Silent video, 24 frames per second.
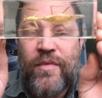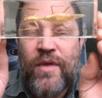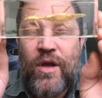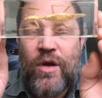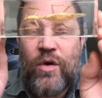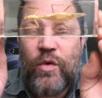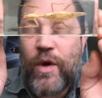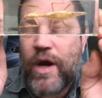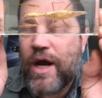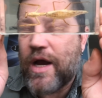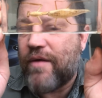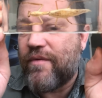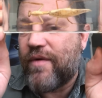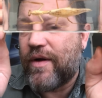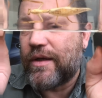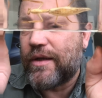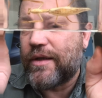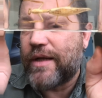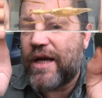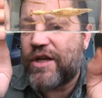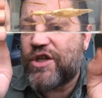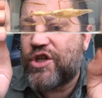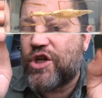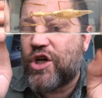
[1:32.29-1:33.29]
We have a
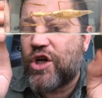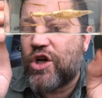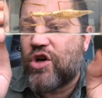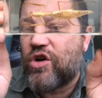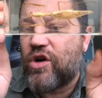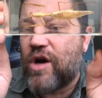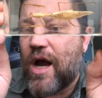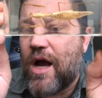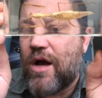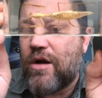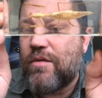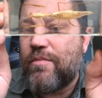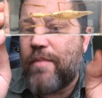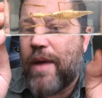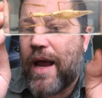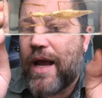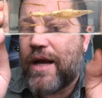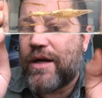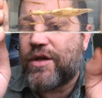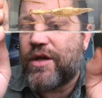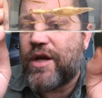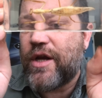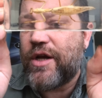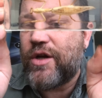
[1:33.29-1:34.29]
lesser ground
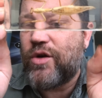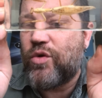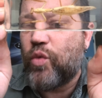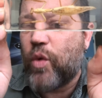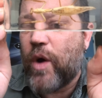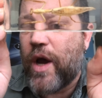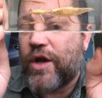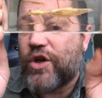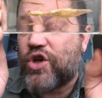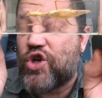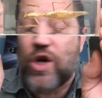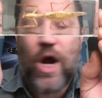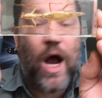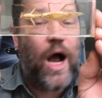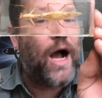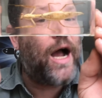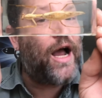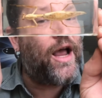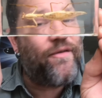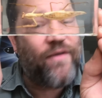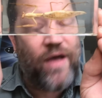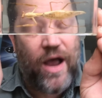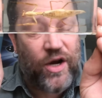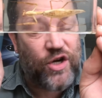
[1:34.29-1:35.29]
mantid, which
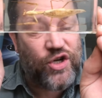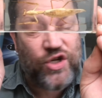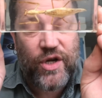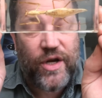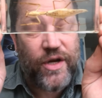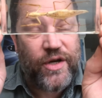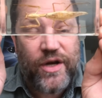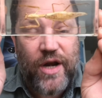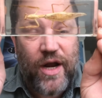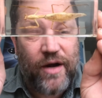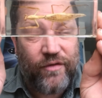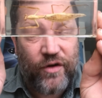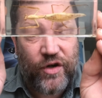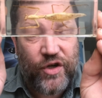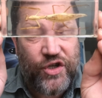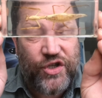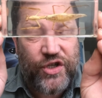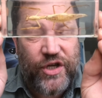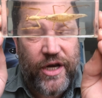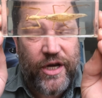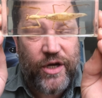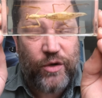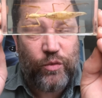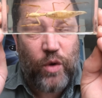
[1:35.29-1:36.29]
I've actually never
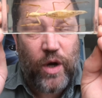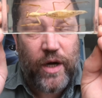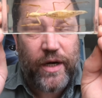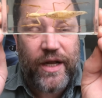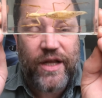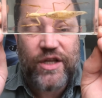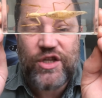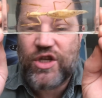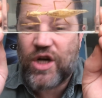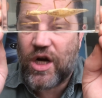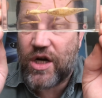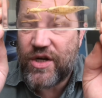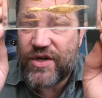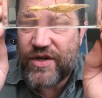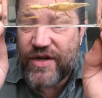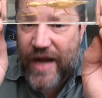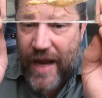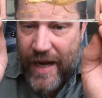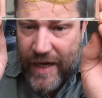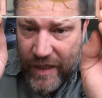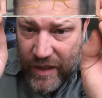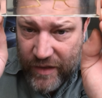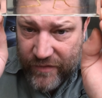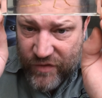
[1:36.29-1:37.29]
seen one. It's our
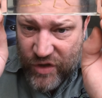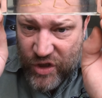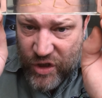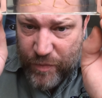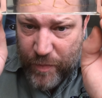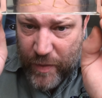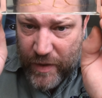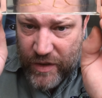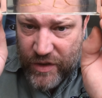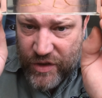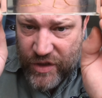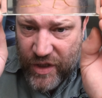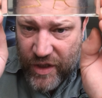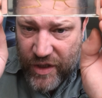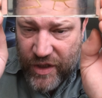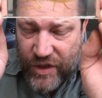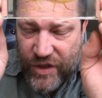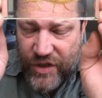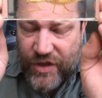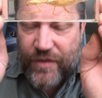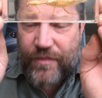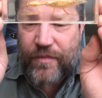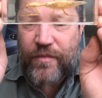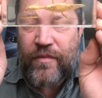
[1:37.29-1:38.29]
native
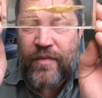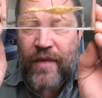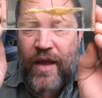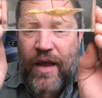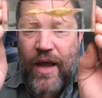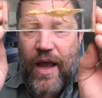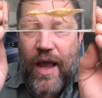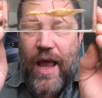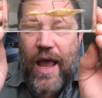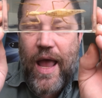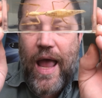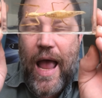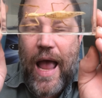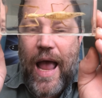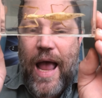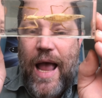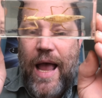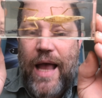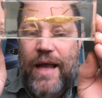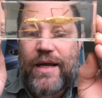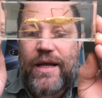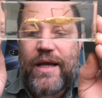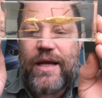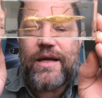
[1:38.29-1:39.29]
species.
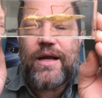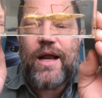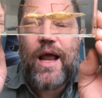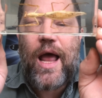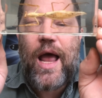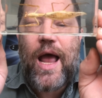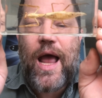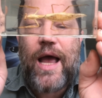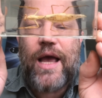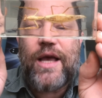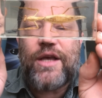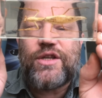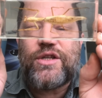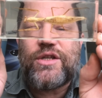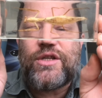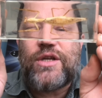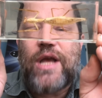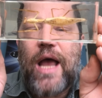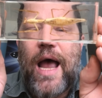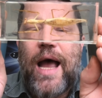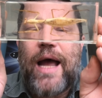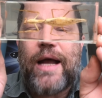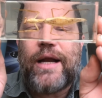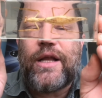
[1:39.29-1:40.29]
And it has
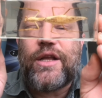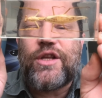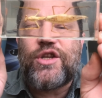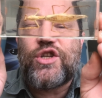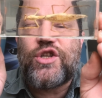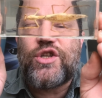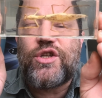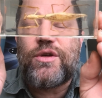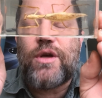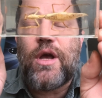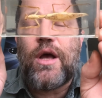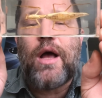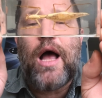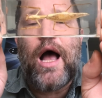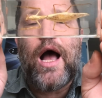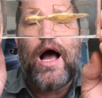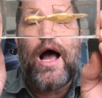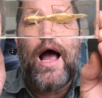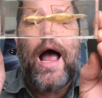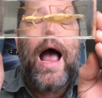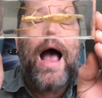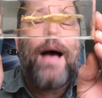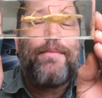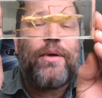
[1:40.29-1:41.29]
had its
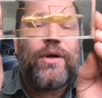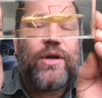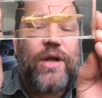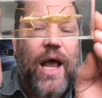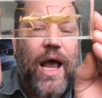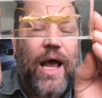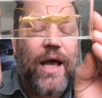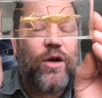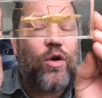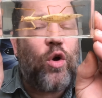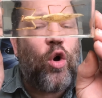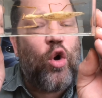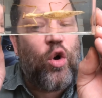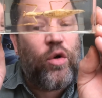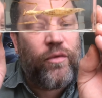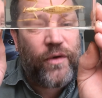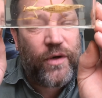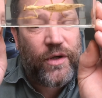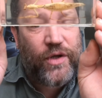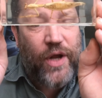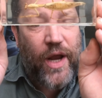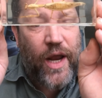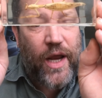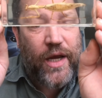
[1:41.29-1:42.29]
habitat
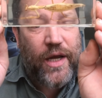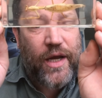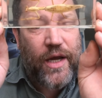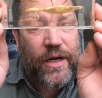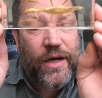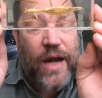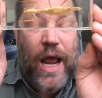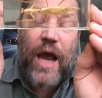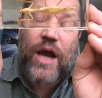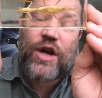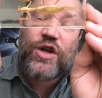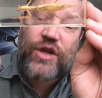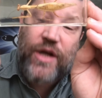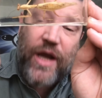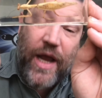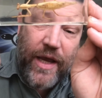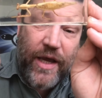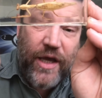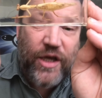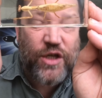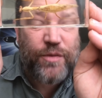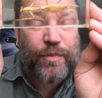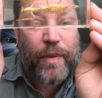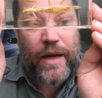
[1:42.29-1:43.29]
overtaken, actually, I
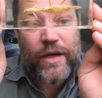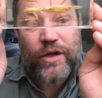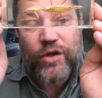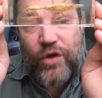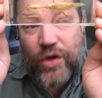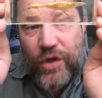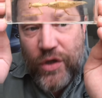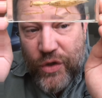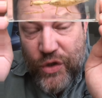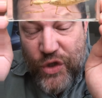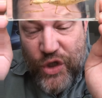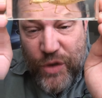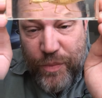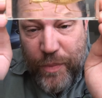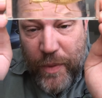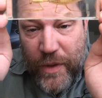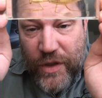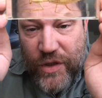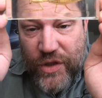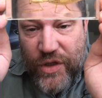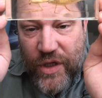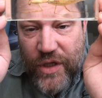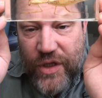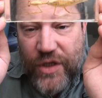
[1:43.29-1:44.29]
guess, by 2
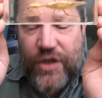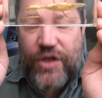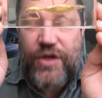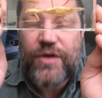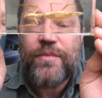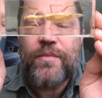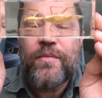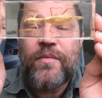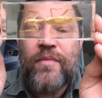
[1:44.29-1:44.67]
species.